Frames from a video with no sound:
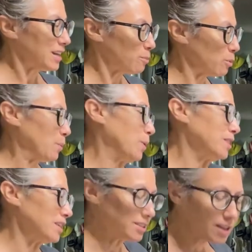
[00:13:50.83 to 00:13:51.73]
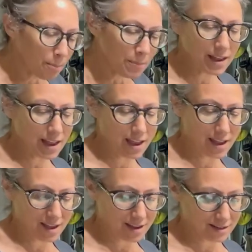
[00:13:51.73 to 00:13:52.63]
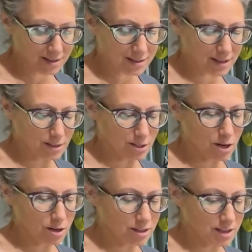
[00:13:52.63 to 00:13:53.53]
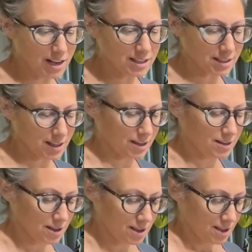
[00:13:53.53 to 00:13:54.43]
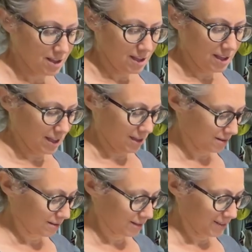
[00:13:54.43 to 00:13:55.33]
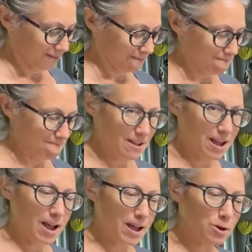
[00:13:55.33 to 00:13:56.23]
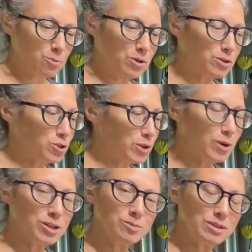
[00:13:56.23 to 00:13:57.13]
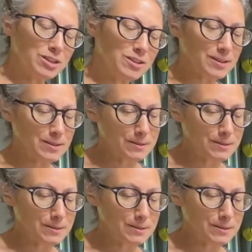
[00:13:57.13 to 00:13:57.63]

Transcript: I'm going to put these up and start on the next thing. And I hope you enjoyed watching me do this.